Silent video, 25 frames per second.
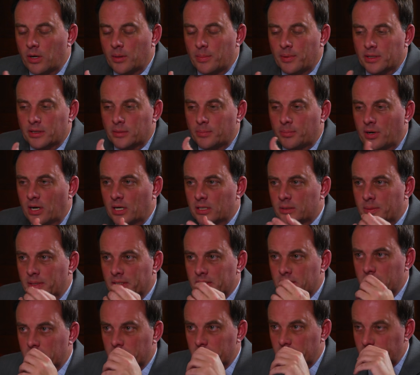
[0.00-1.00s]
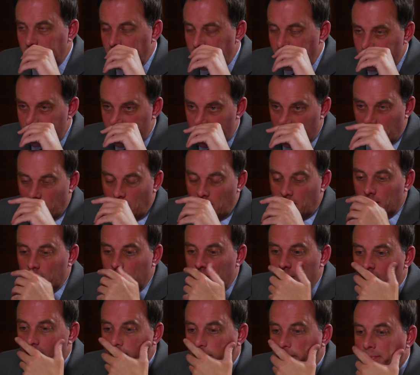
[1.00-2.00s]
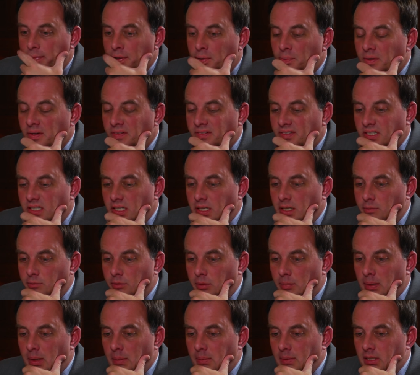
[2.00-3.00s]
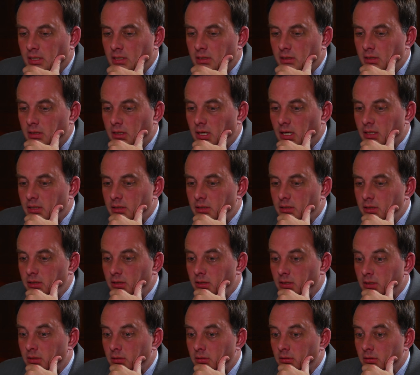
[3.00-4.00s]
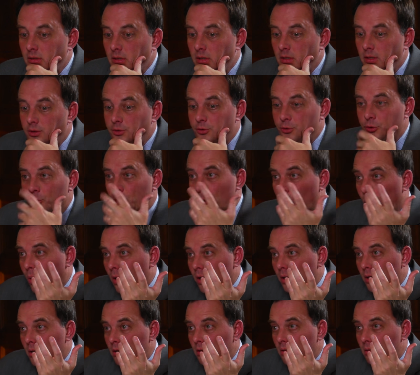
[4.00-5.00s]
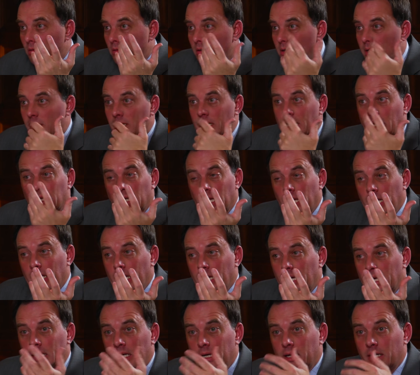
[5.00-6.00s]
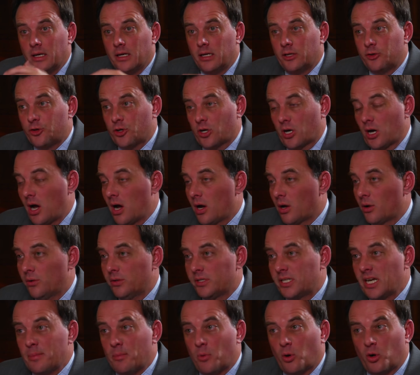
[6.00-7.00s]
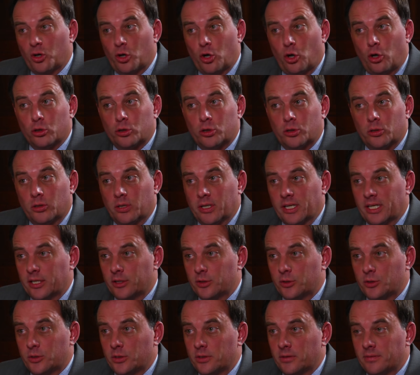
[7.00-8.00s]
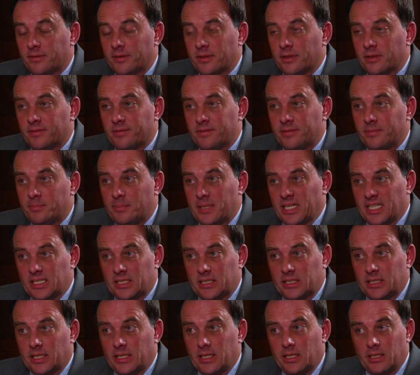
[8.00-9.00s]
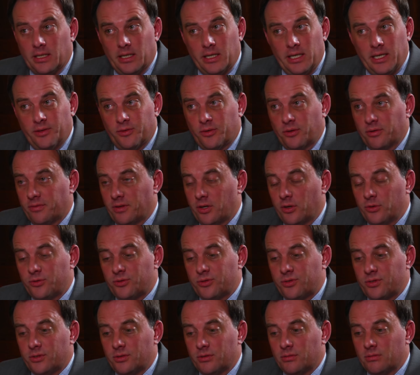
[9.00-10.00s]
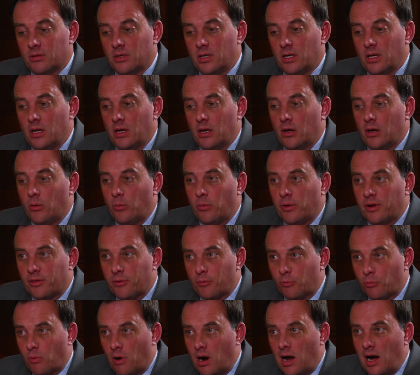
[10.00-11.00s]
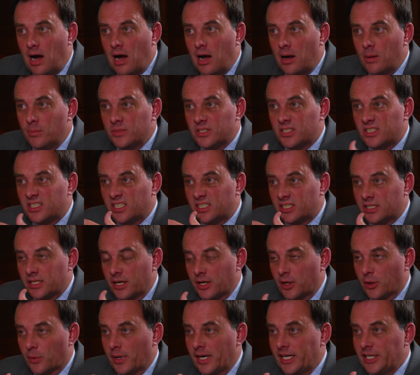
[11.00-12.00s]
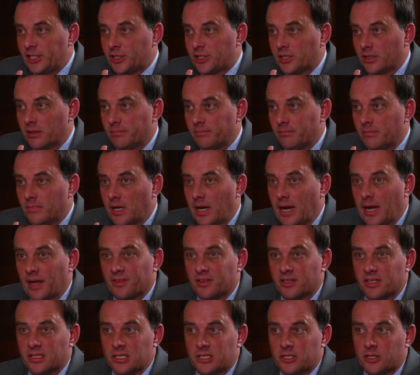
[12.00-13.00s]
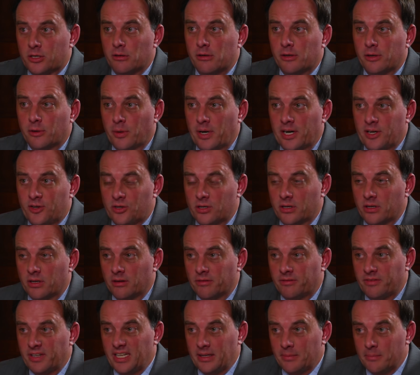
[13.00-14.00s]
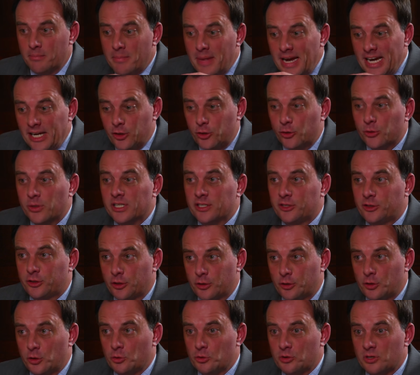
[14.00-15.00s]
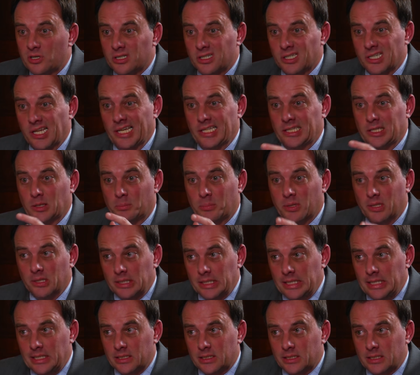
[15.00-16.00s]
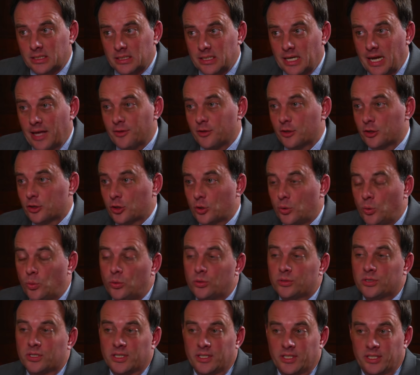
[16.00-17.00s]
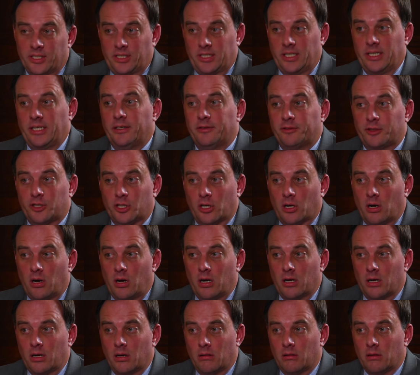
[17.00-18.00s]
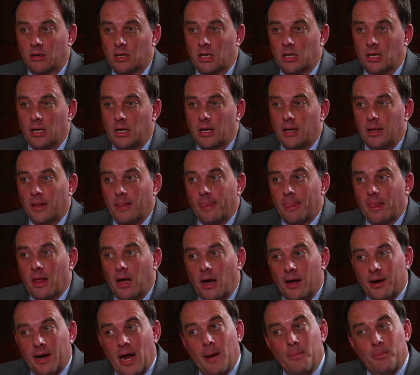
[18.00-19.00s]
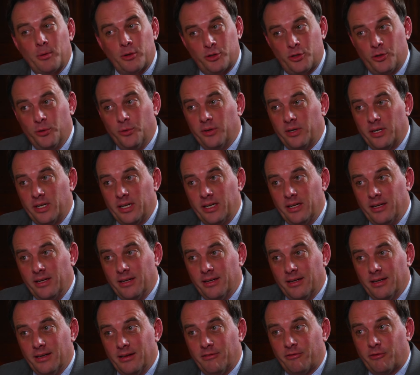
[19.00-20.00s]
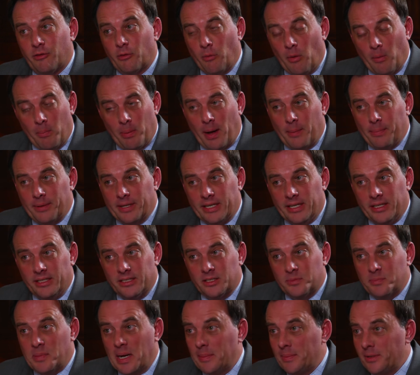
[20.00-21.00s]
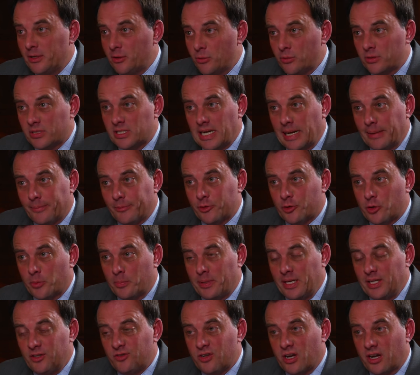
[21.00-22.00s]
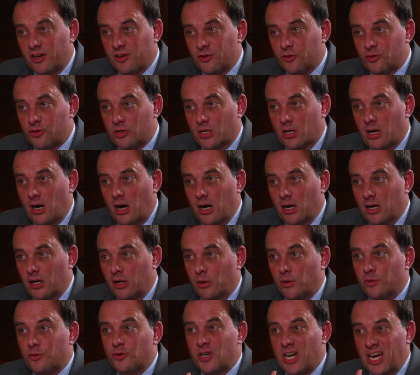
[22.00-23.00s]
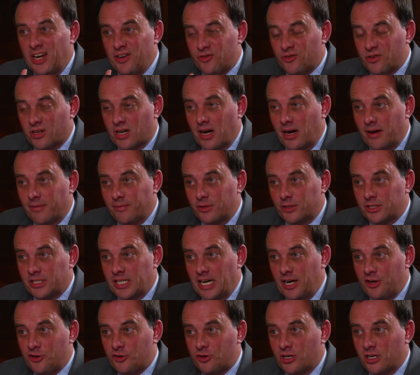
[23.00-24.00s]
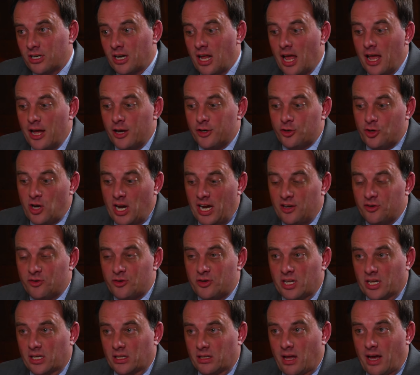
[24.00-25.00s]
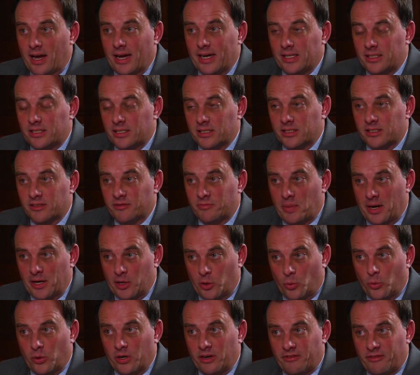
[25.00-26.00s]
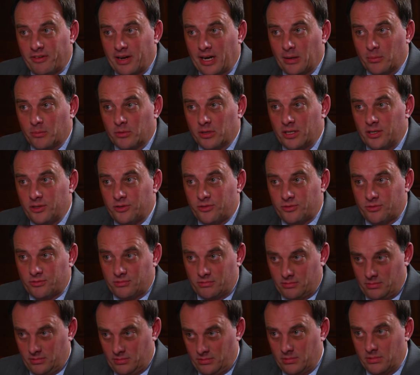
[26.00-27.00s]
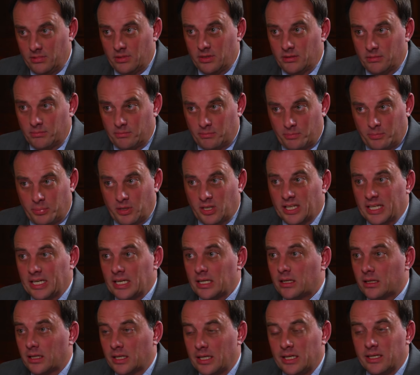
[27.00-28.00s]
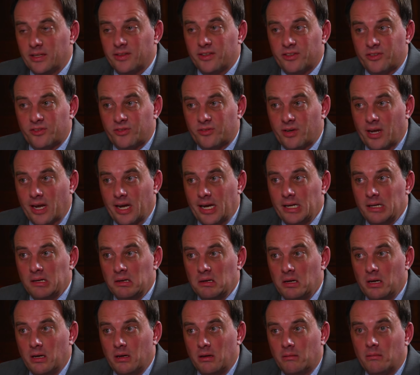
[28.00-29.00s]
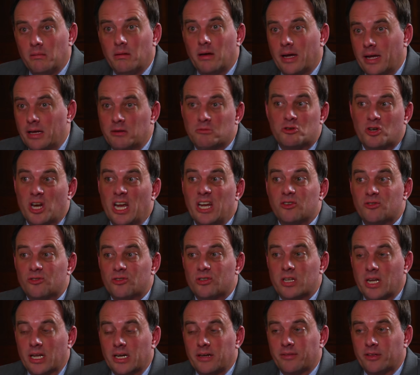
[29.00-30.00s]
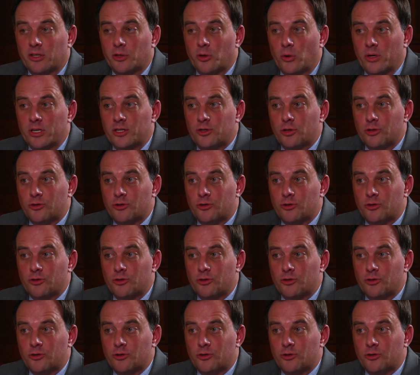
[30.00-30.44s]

what about the prospects in the city of Chicago? I mean, we've seen Republicans elected in New York, in LA. Chicago is a more culturally conservative big city than either of those two. With Rahm's disintegration and the disintegration of major institutions like the police and the schools in the city of Chicago, an opportunity for Republicans maybe to establish a beachhead in Chicago, change the conversation, change the alliances of minority families politically in this state, and change the state of Illinois'